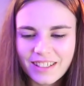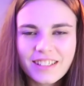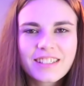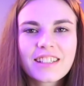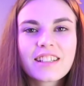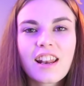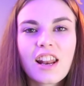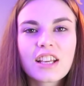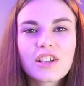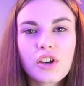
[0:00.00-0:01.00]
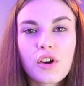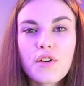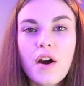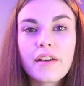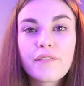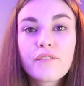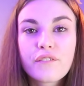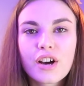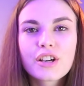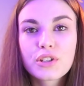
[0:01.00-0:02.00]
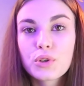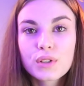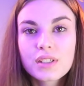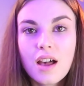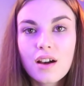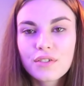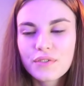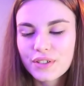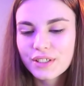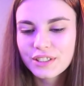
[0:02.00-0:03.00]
He's sitting there like, go and fuck yourself.